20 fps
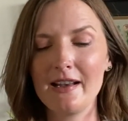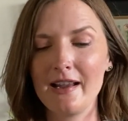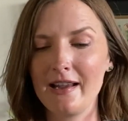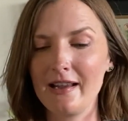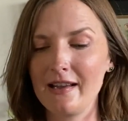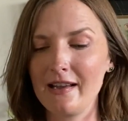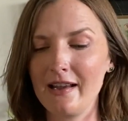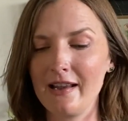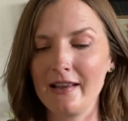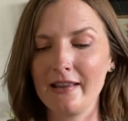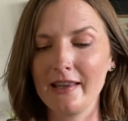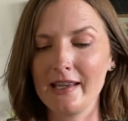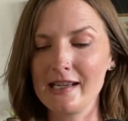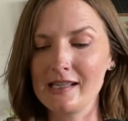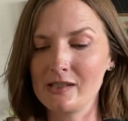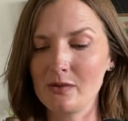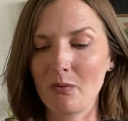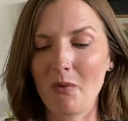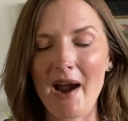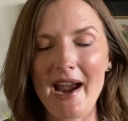at
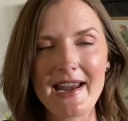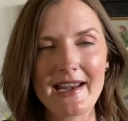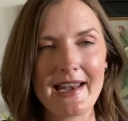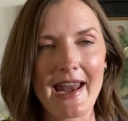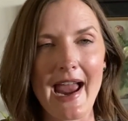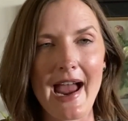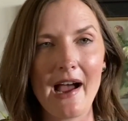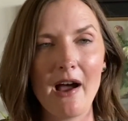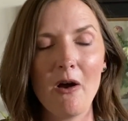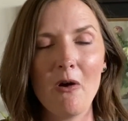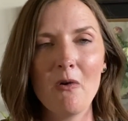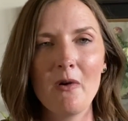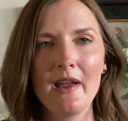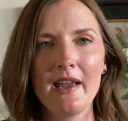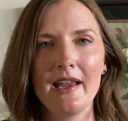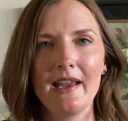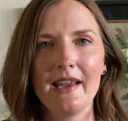least right now,